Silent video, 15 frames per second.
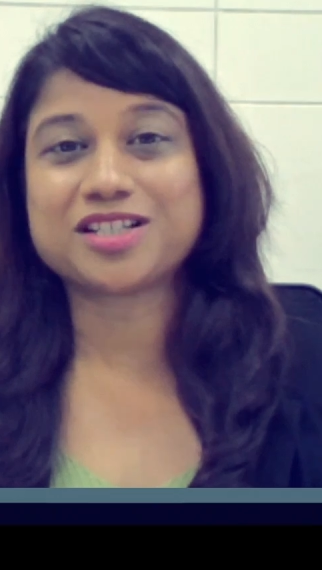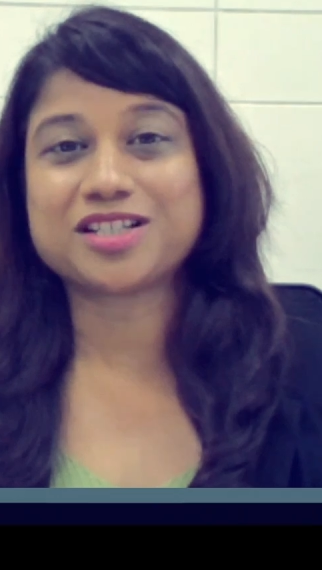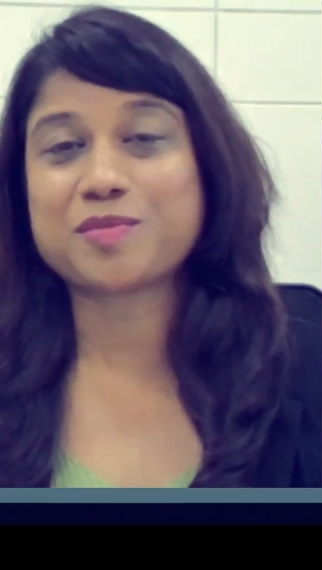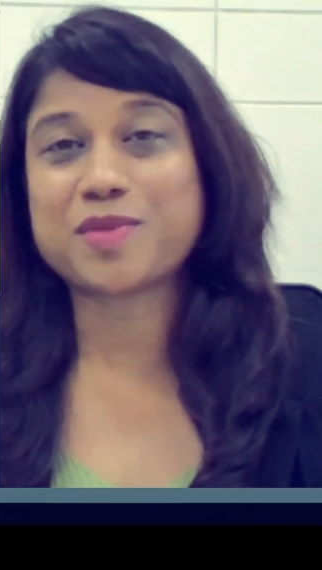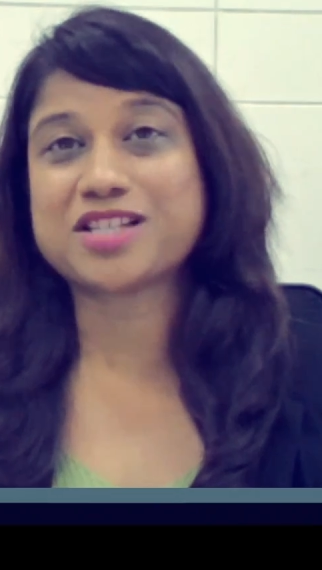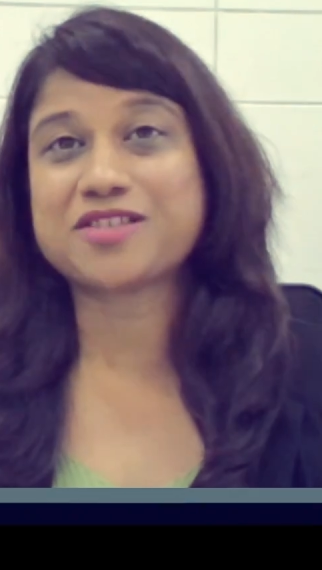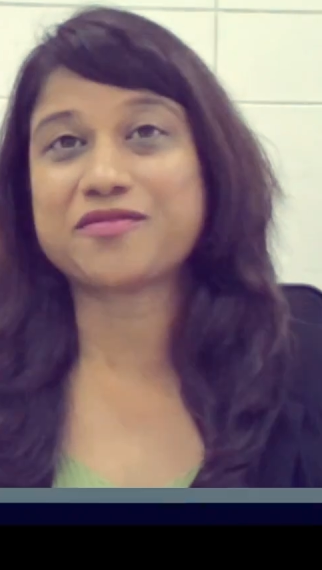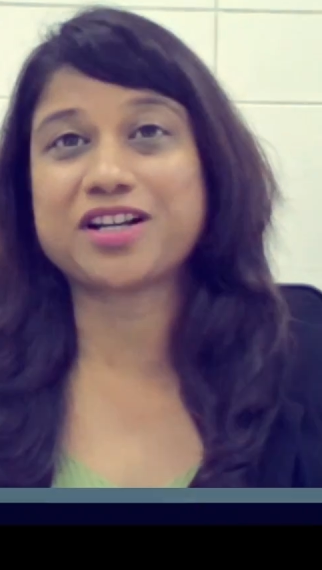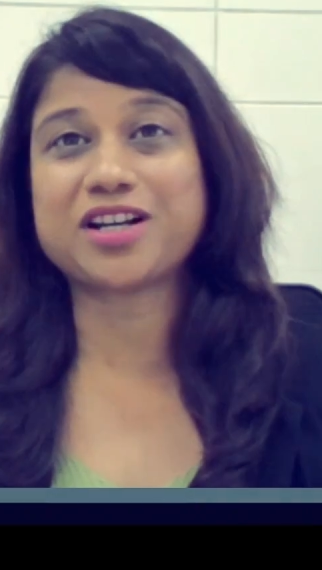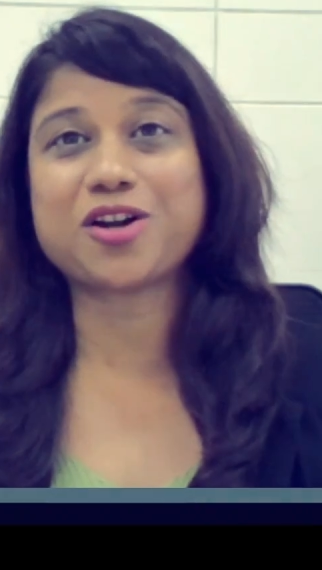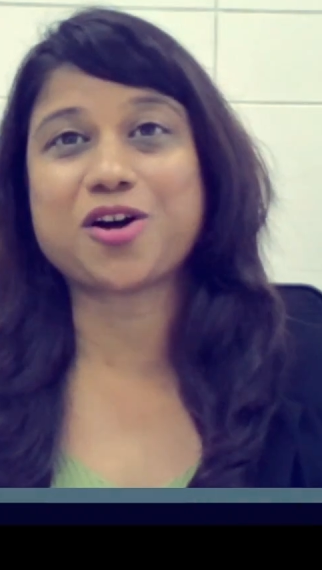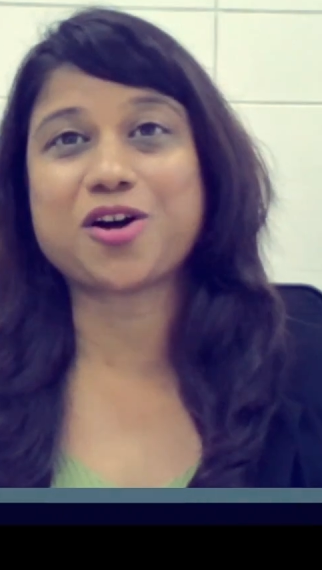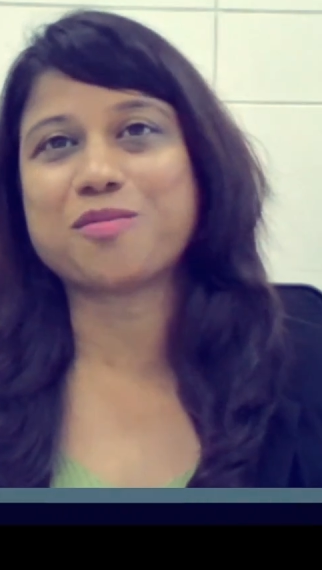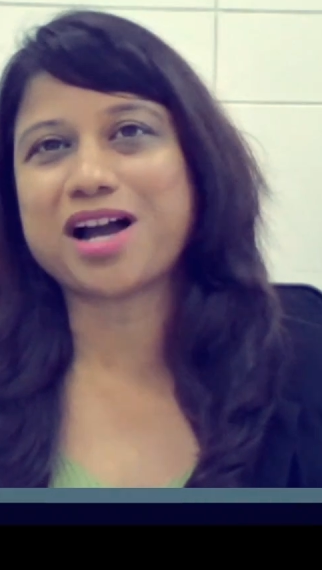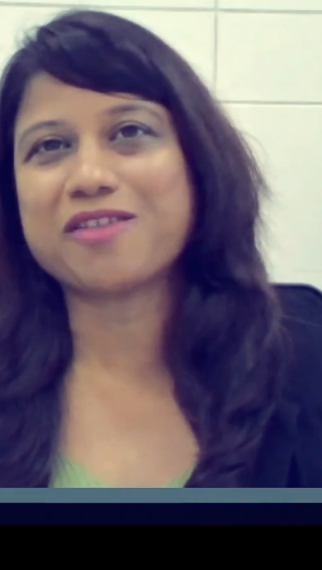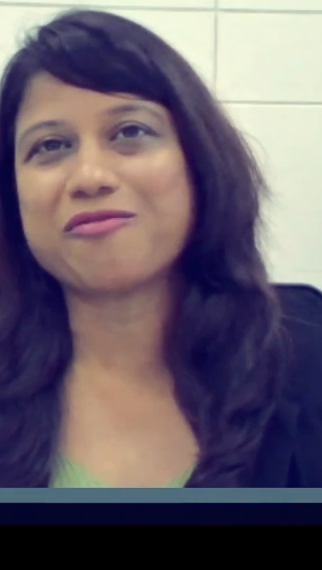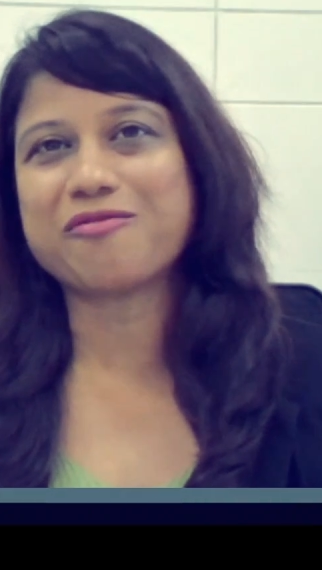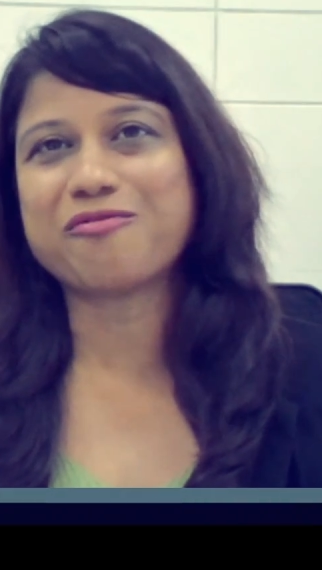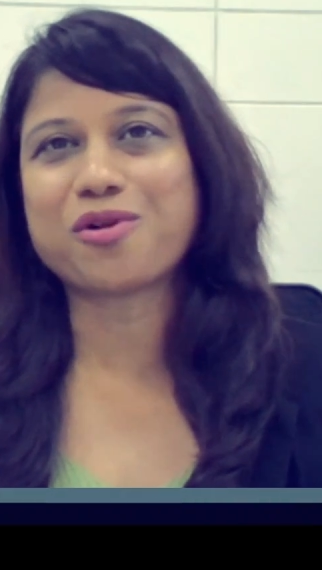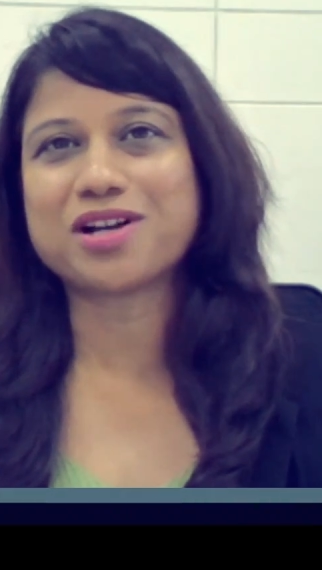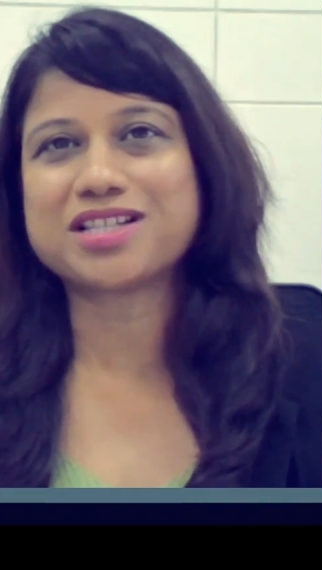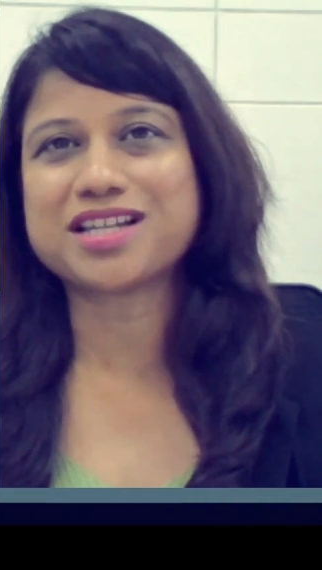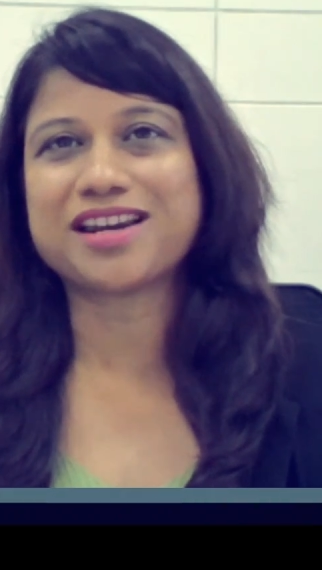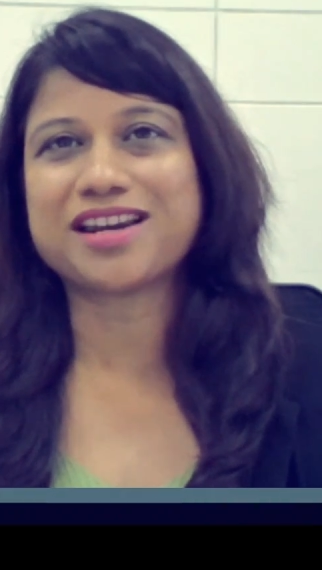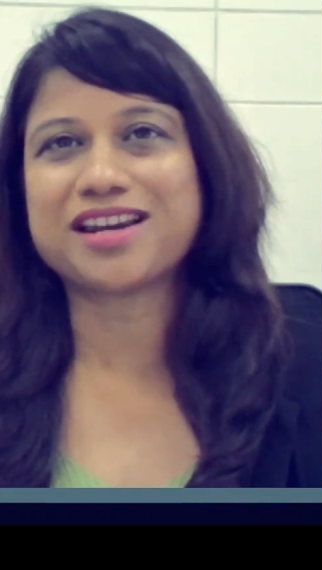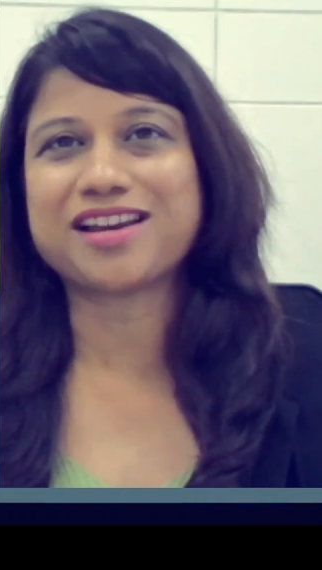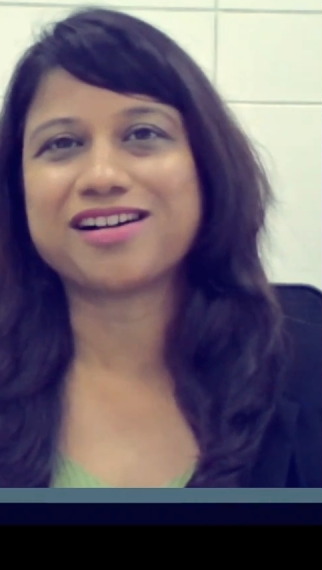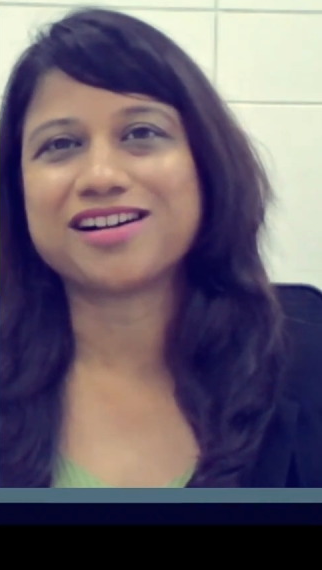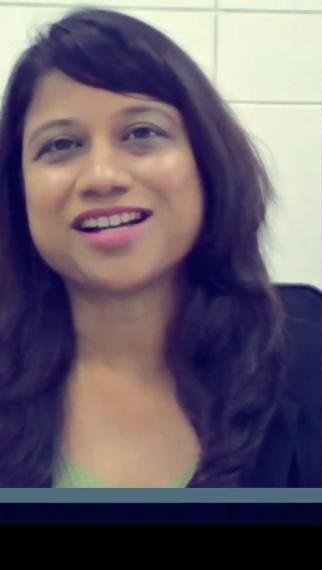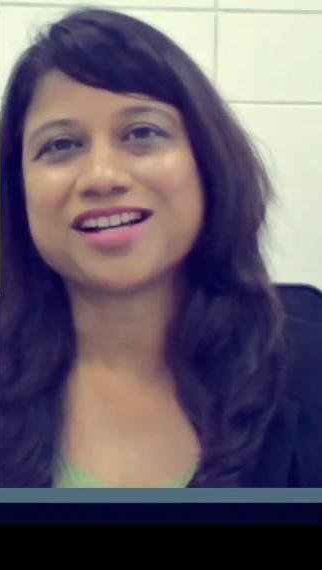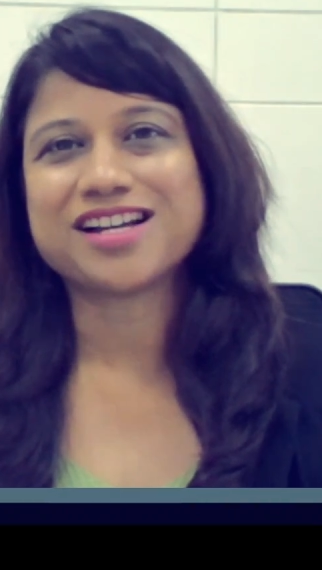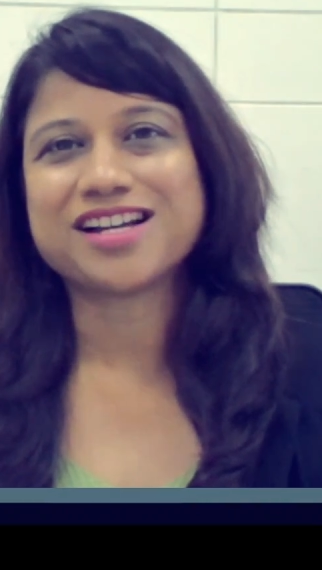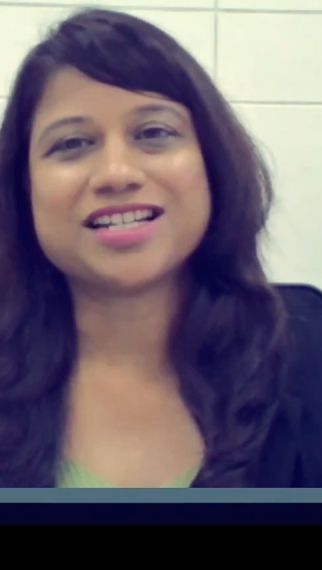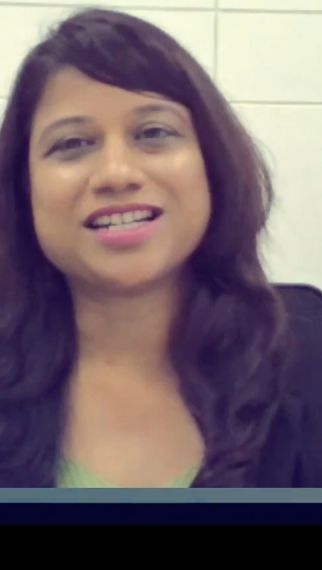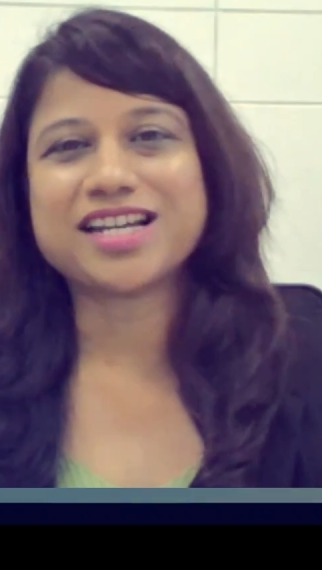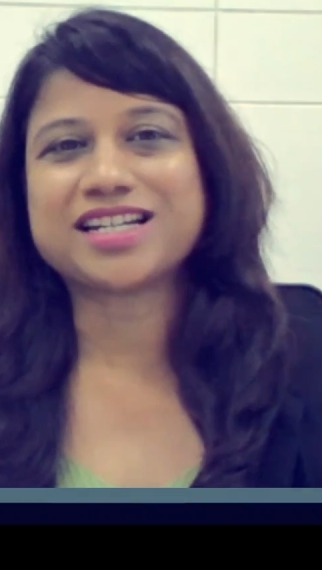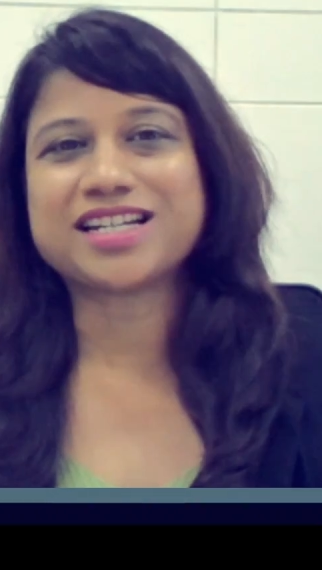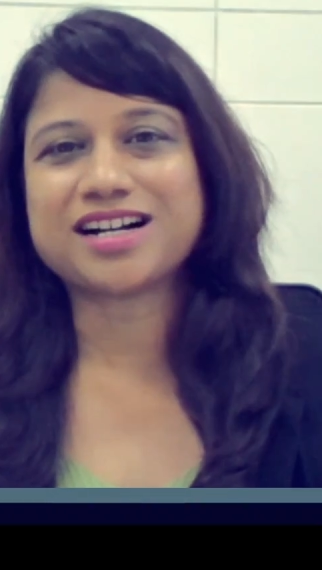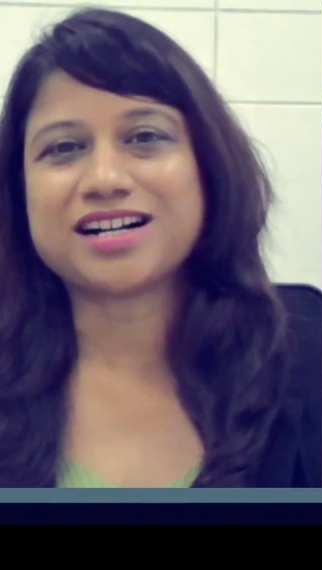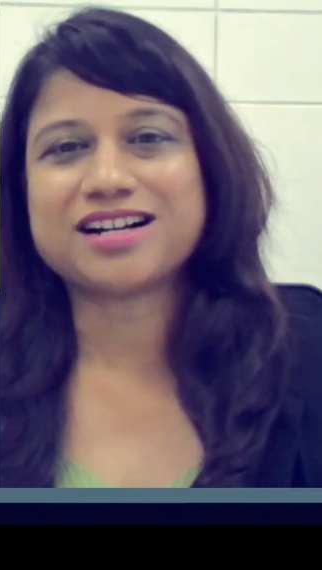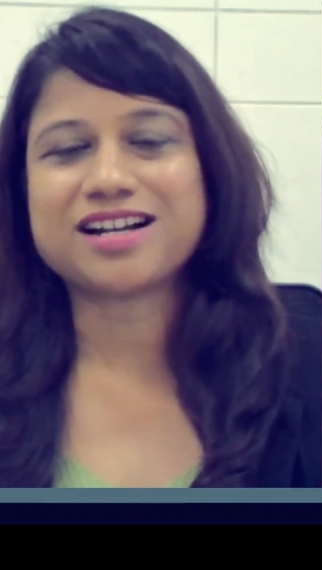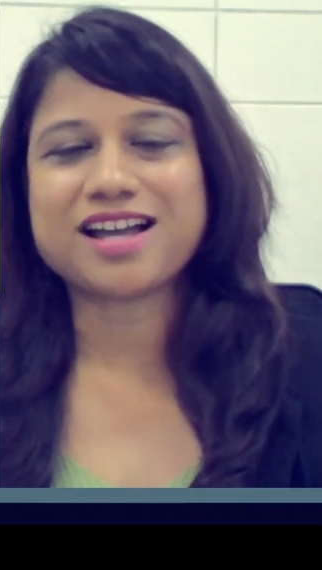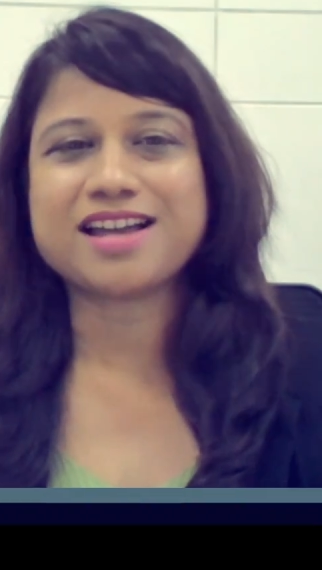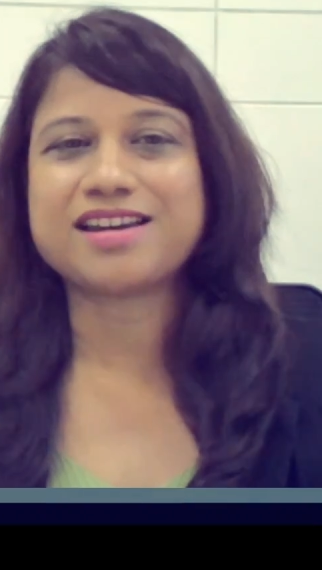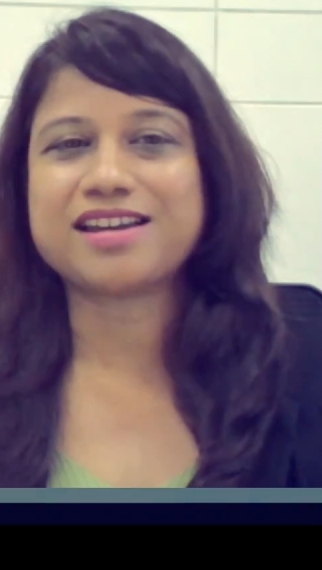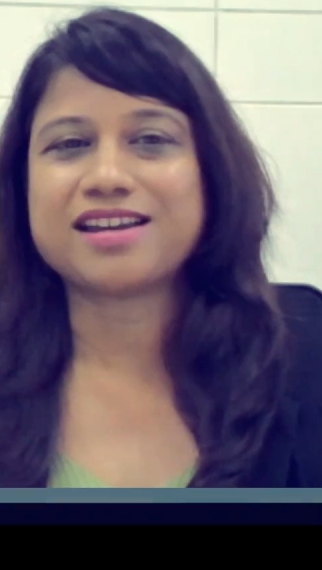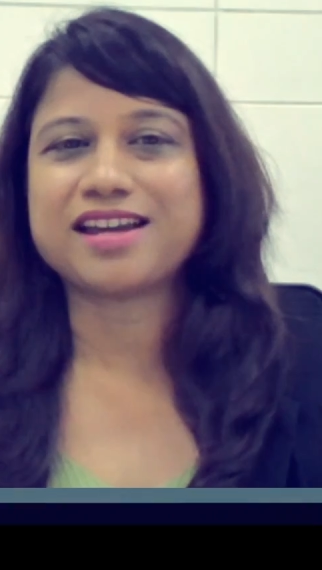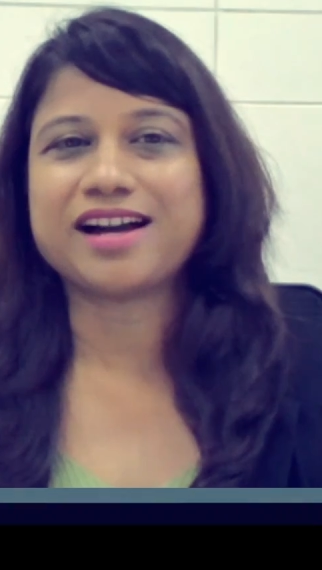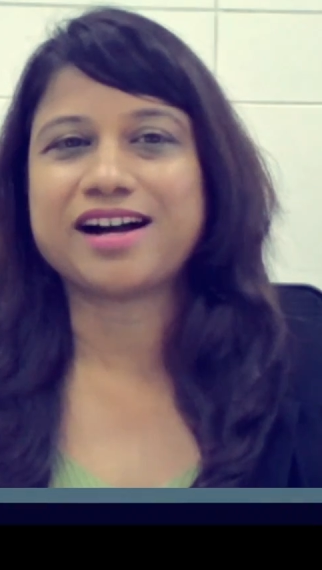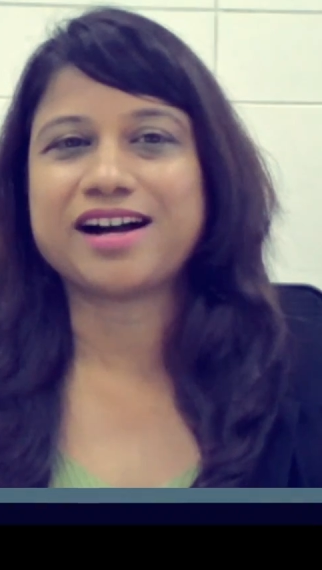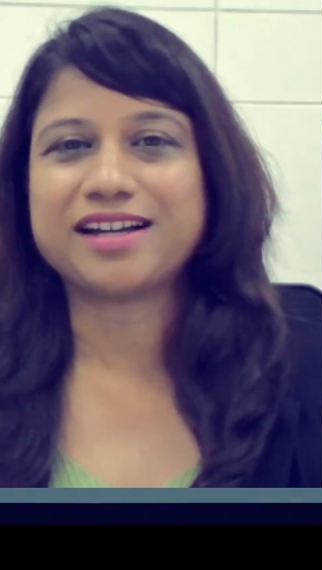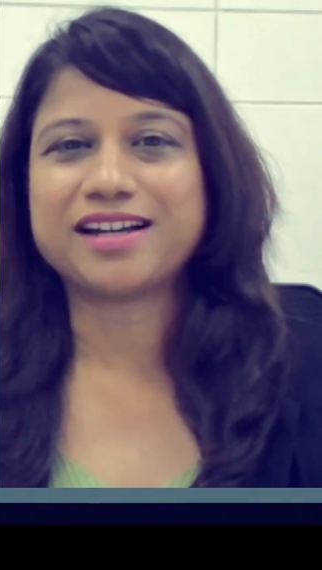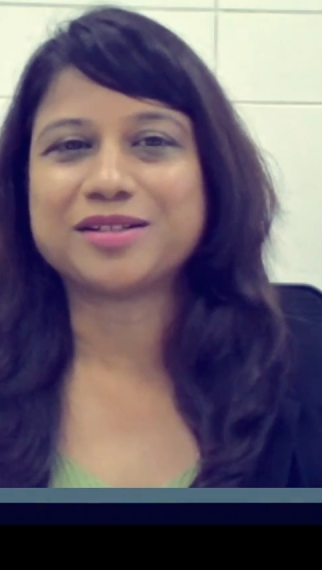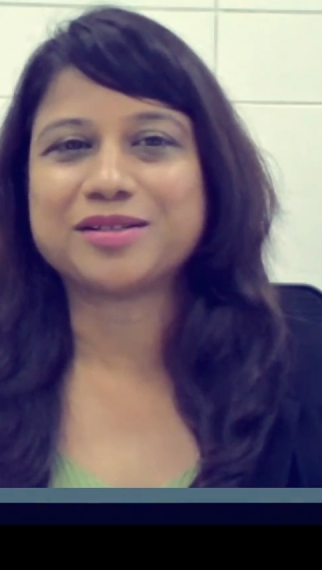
specifically on my focus area, data and AI.